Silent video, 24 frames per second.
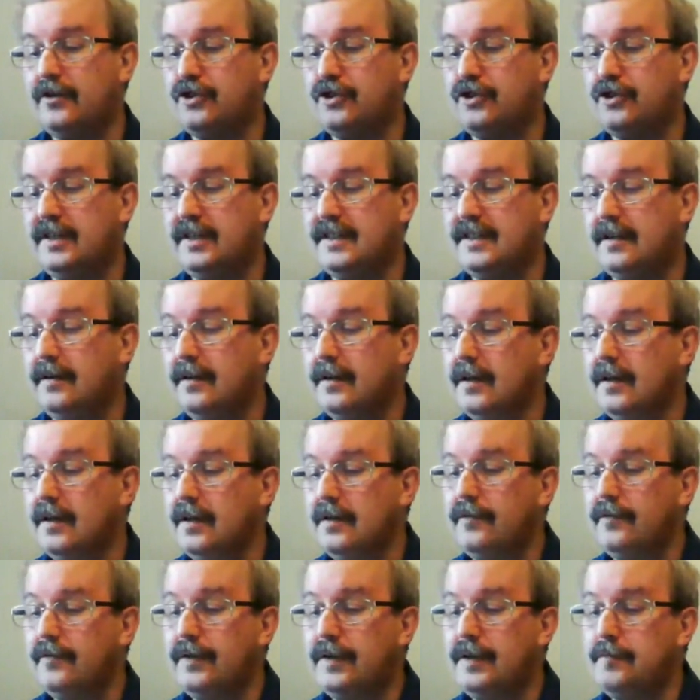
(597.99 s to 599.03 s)
franchising
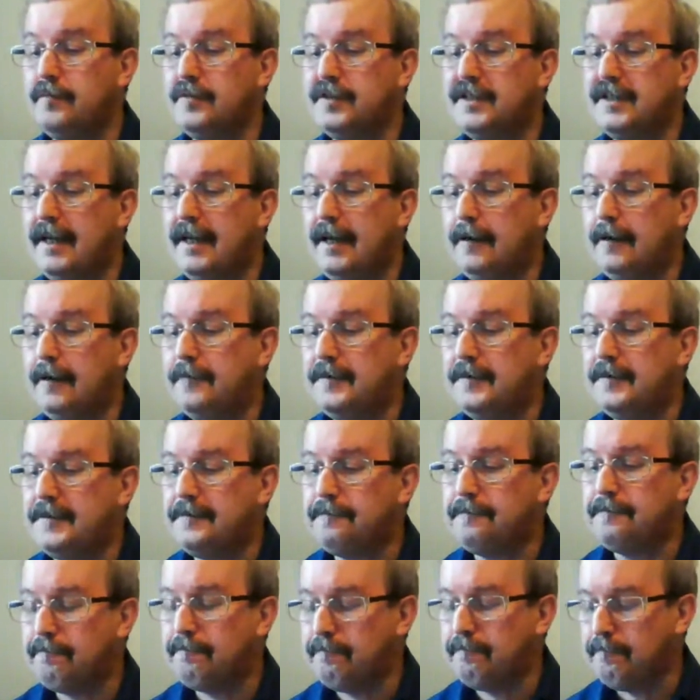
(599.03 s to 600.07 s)
for
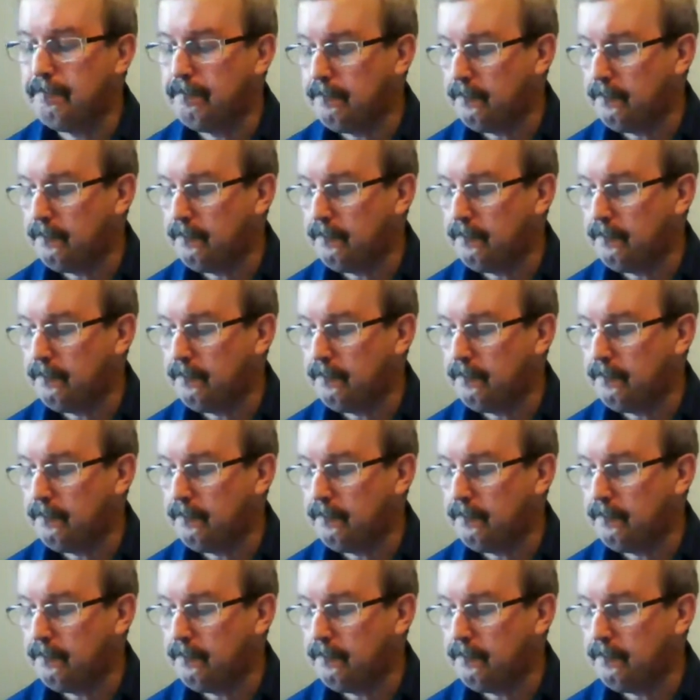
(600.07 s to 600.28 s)
themselves.